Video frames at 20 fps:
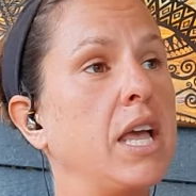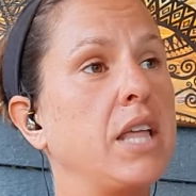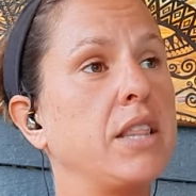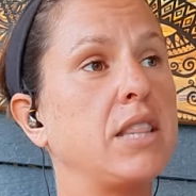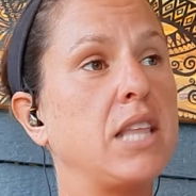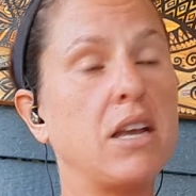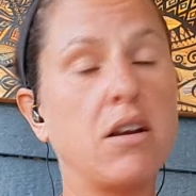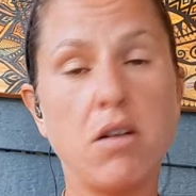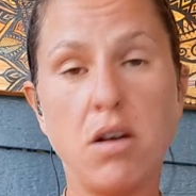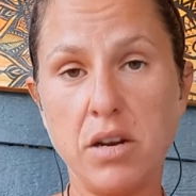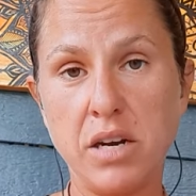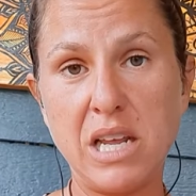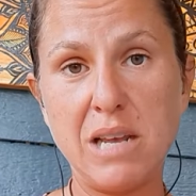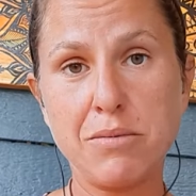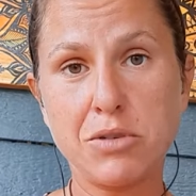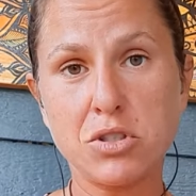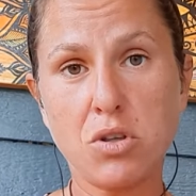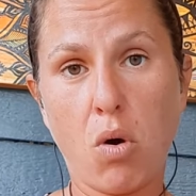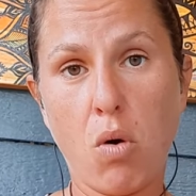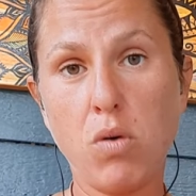They are
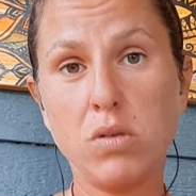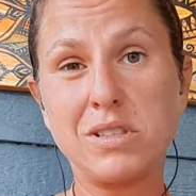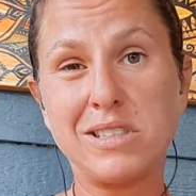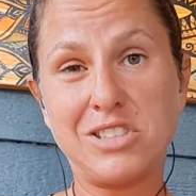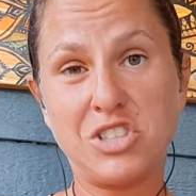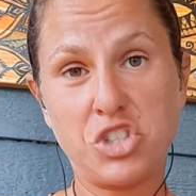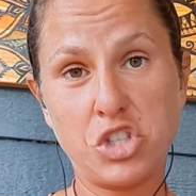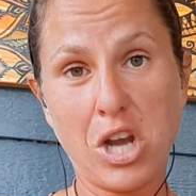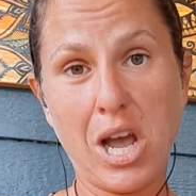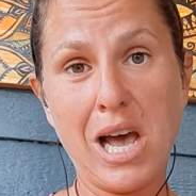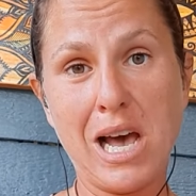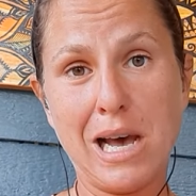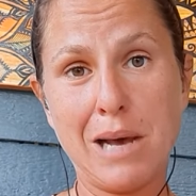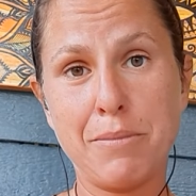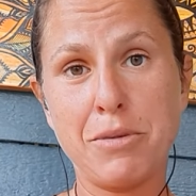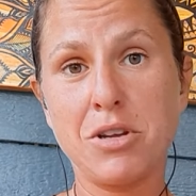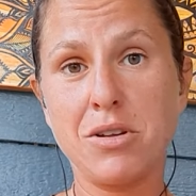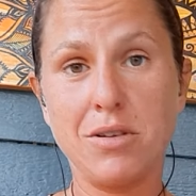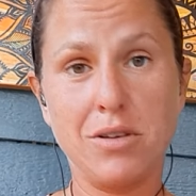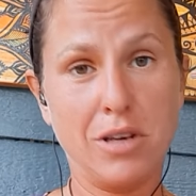unable to hold a
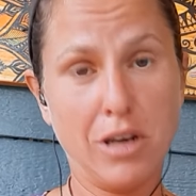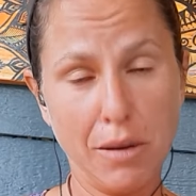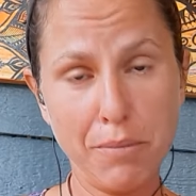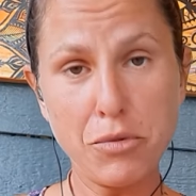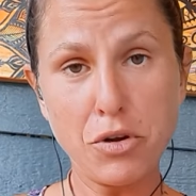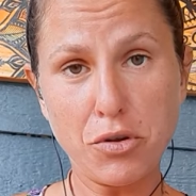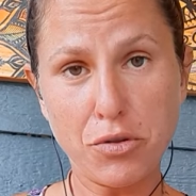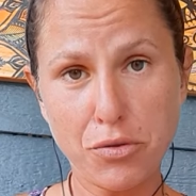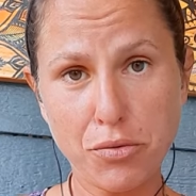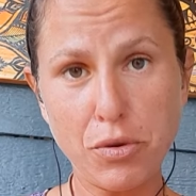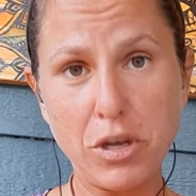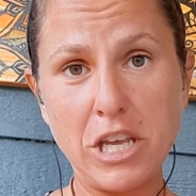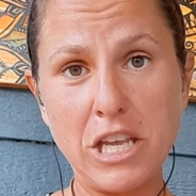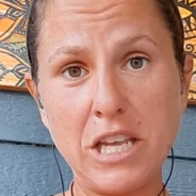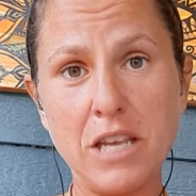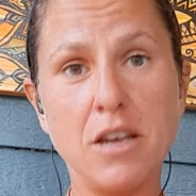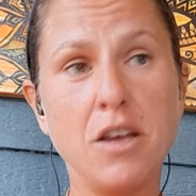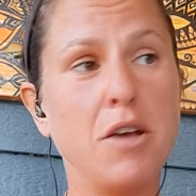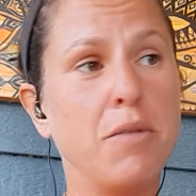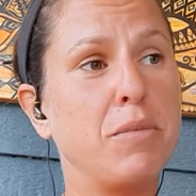job, number
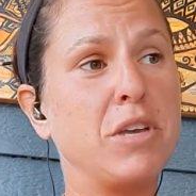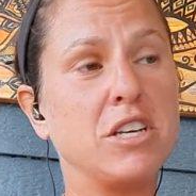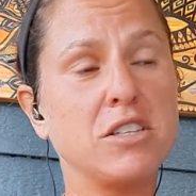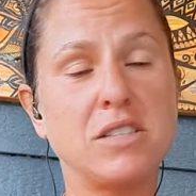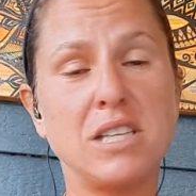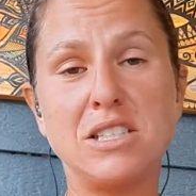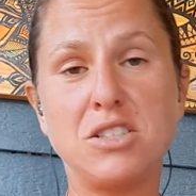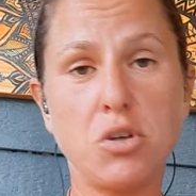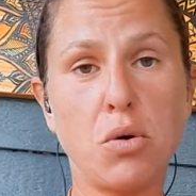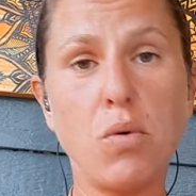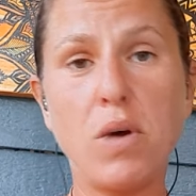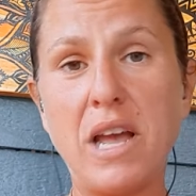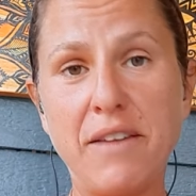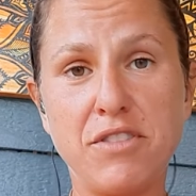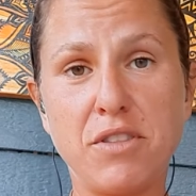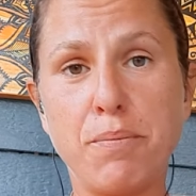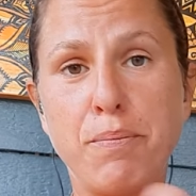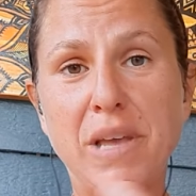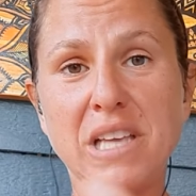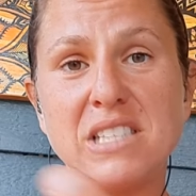3, because they don't
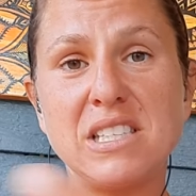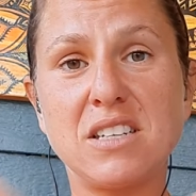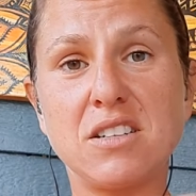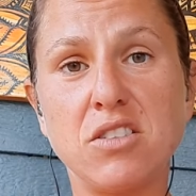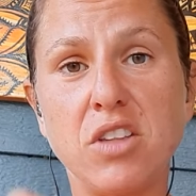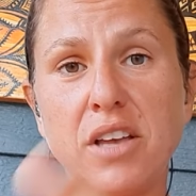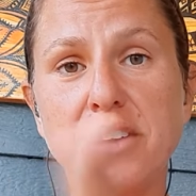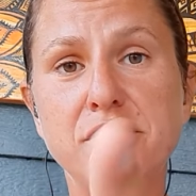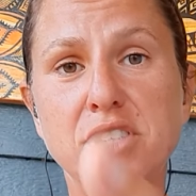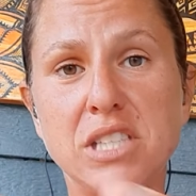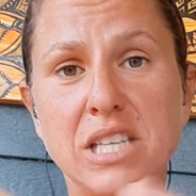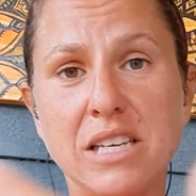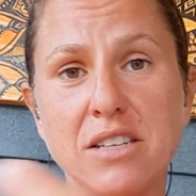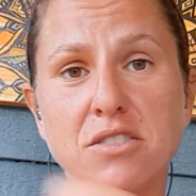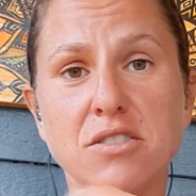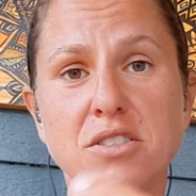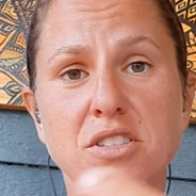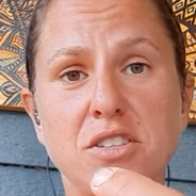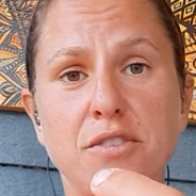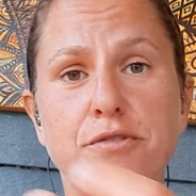have the basic life
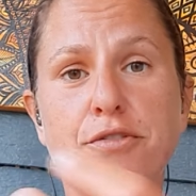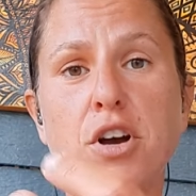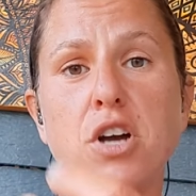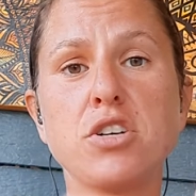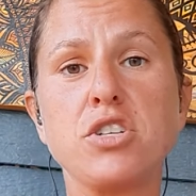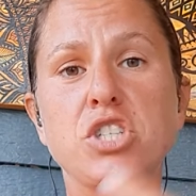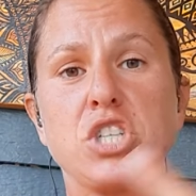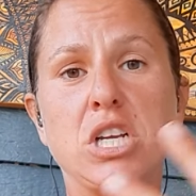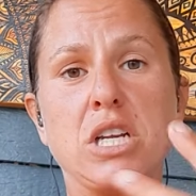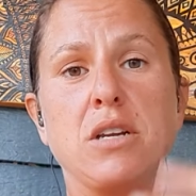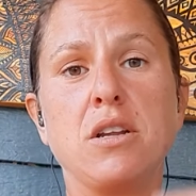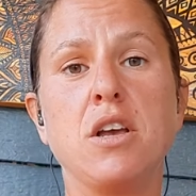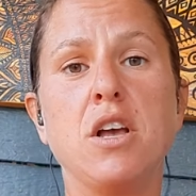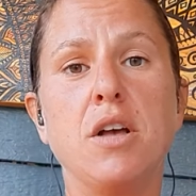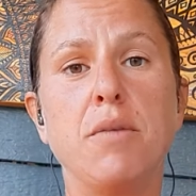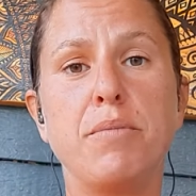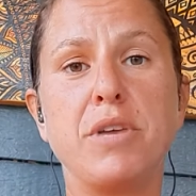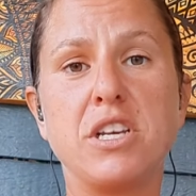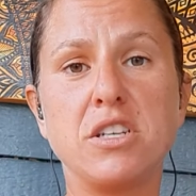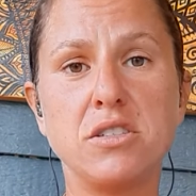skills to function,
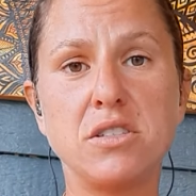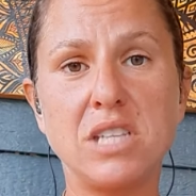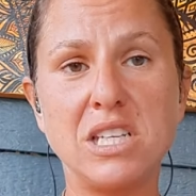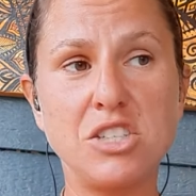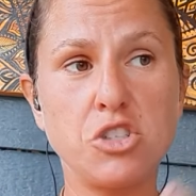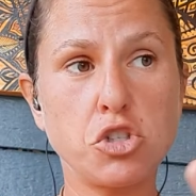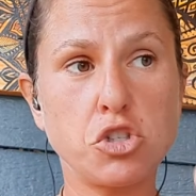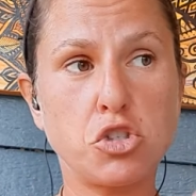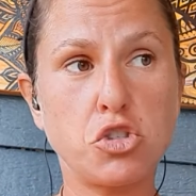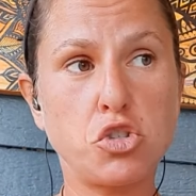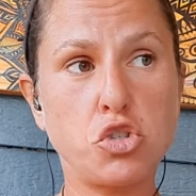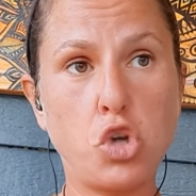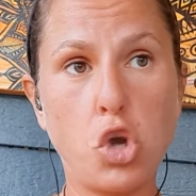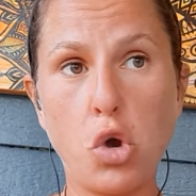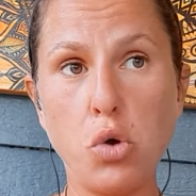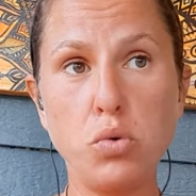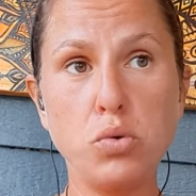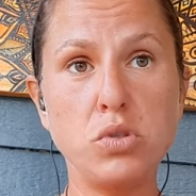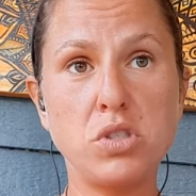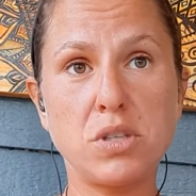because they just
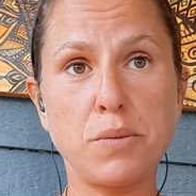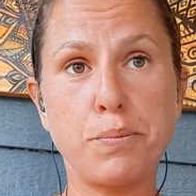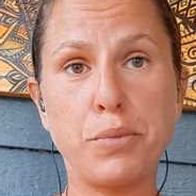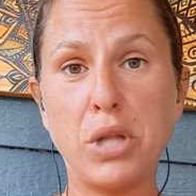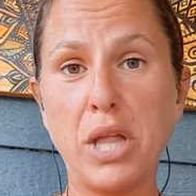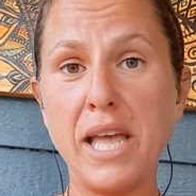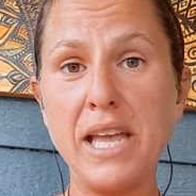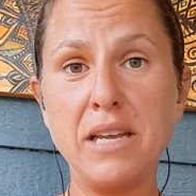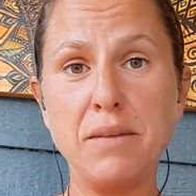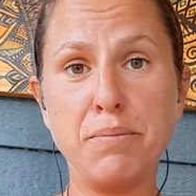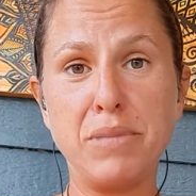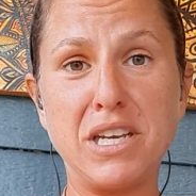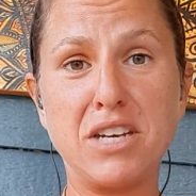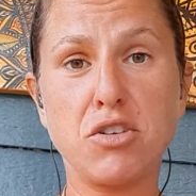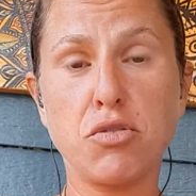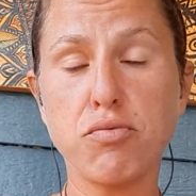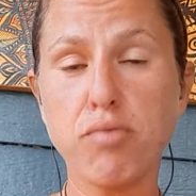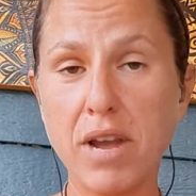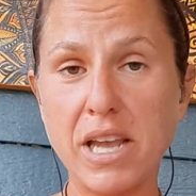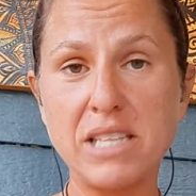chose to play and
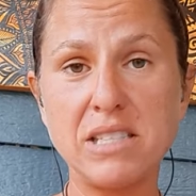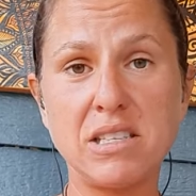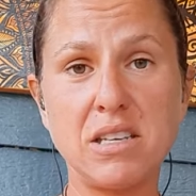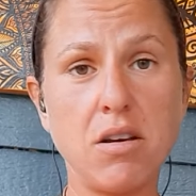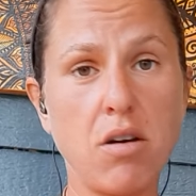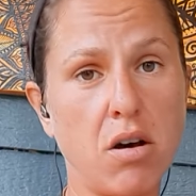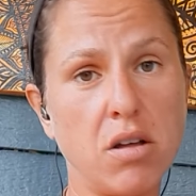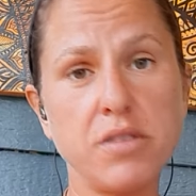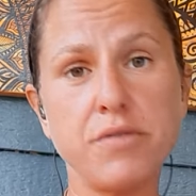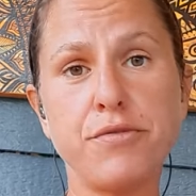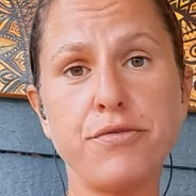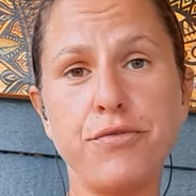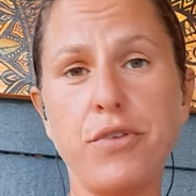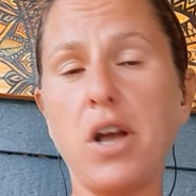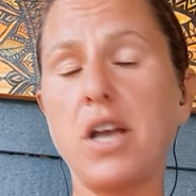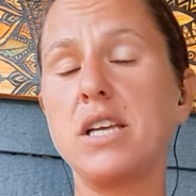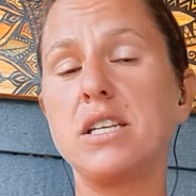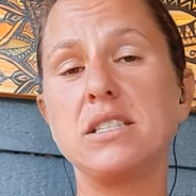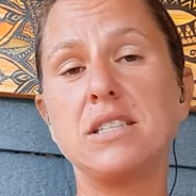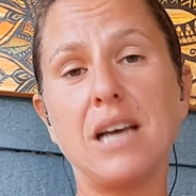crazy all the
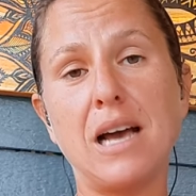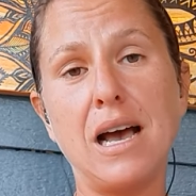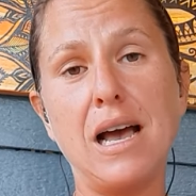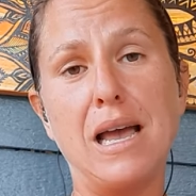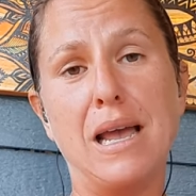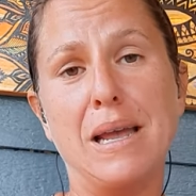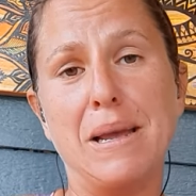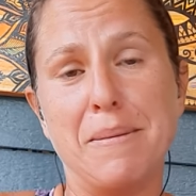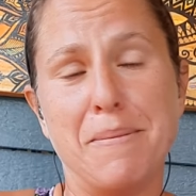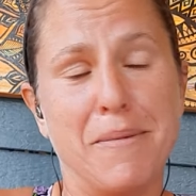fucking time.